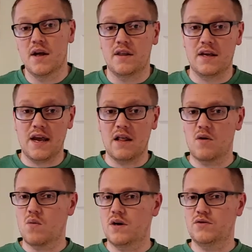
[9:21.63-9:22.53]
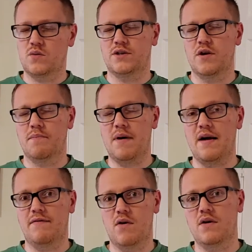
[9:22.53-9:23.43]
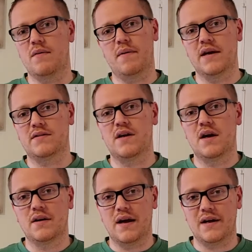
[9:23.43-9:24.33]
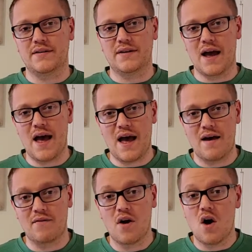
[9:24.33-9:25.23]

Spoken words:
The yellow ones, which are by far the best dice to have,